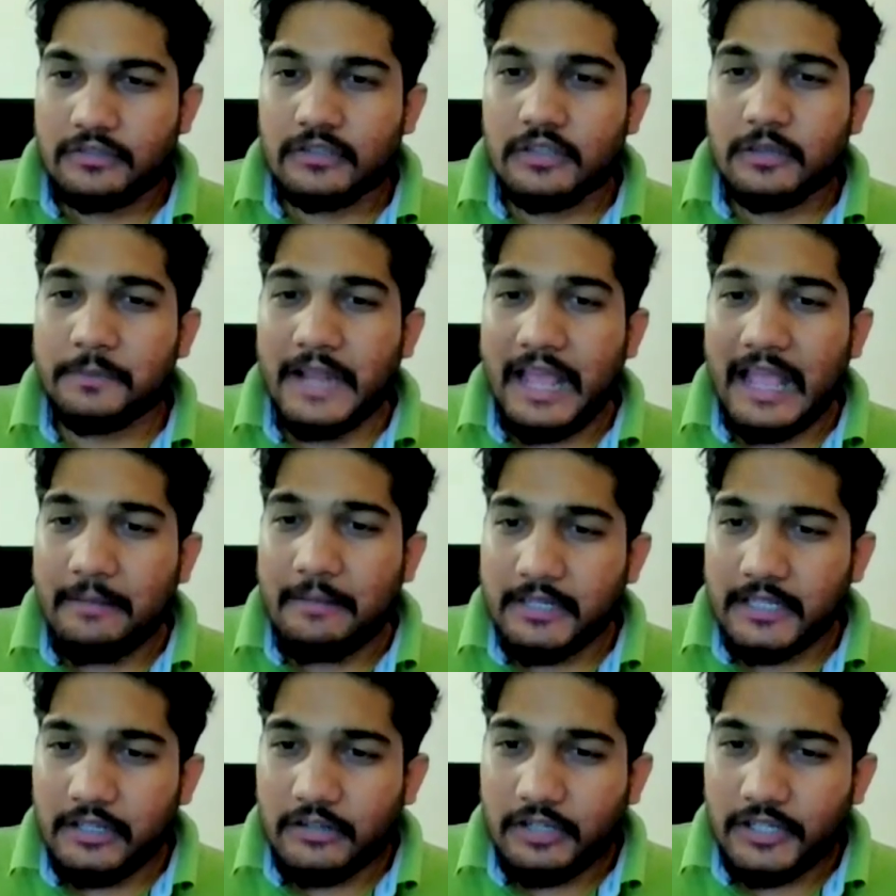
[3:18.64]
So the
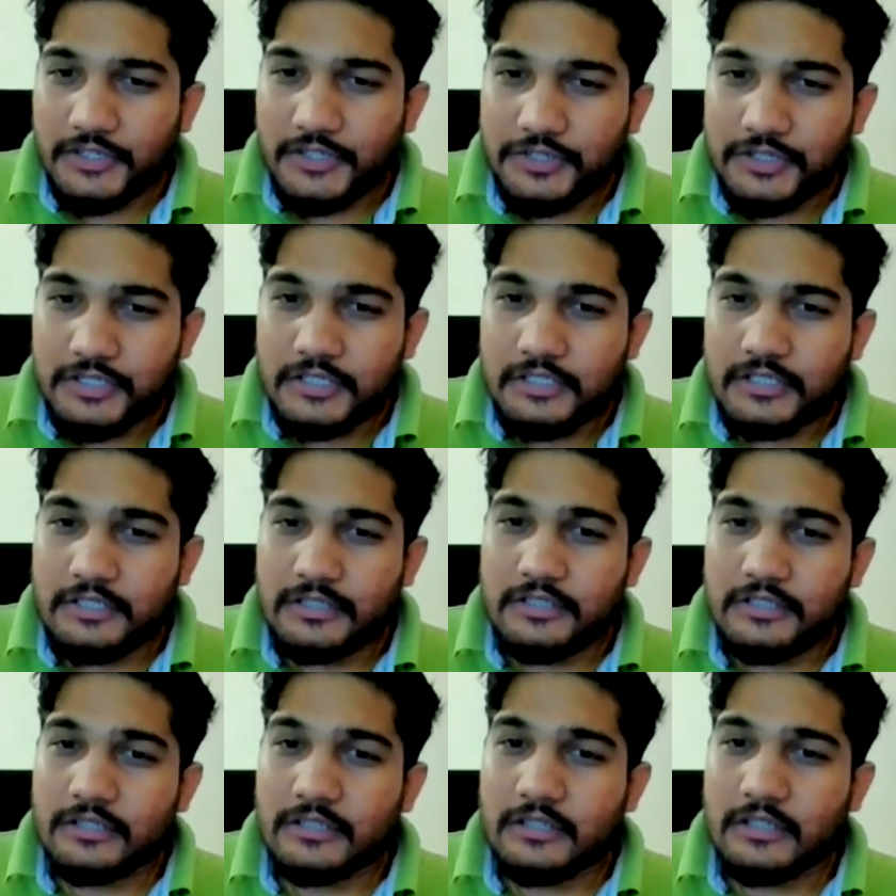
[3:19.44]
primary
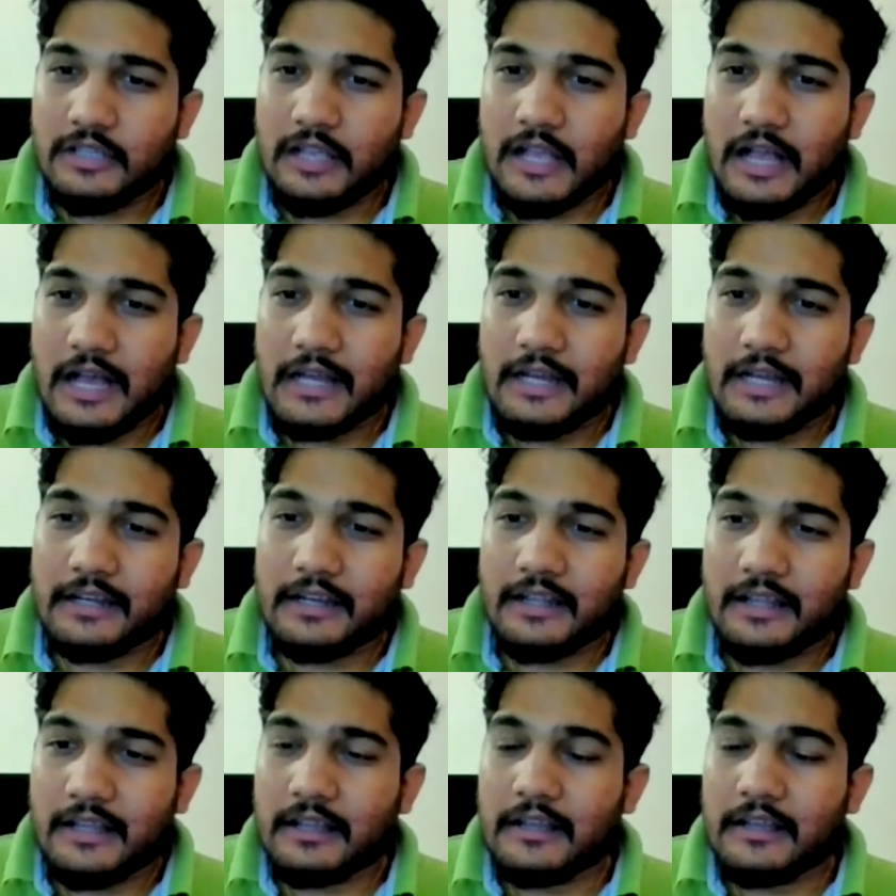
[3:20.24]
questions are